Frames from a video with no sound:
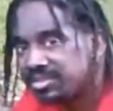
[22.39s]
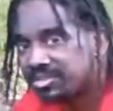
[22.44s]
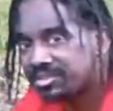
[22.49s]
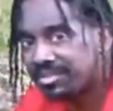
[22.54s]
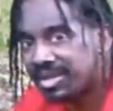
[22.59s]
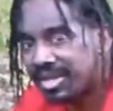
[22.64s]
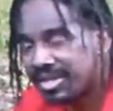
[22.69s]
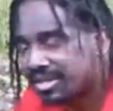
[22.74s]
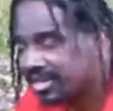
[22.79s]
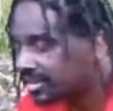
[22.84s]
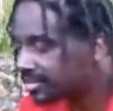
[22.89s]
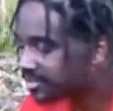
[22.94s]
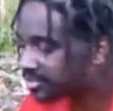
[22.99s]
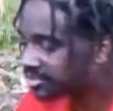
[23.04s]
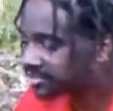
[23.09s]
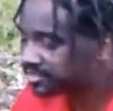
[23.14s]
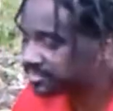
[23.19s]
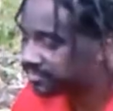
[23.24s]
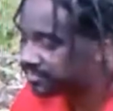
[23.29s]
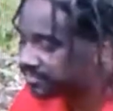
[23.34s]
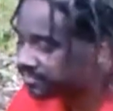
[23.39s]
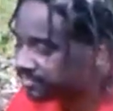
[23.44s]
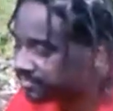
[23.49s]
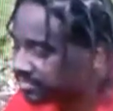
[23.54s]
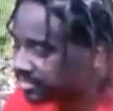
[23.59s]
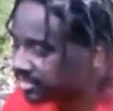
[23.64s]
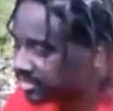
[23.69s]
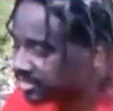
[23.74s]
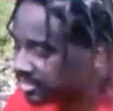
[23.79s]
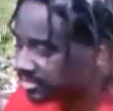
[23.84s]
somebody else.
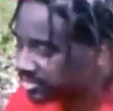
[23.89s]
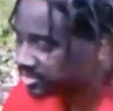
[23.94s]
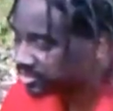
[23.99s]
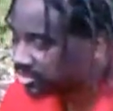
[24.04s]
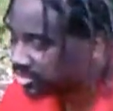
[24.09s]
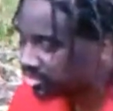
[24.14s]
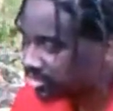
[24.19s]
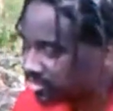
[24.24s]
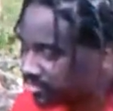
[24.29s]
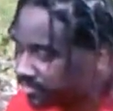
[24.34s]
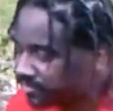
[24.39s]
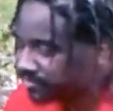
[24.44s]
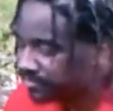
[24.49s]
So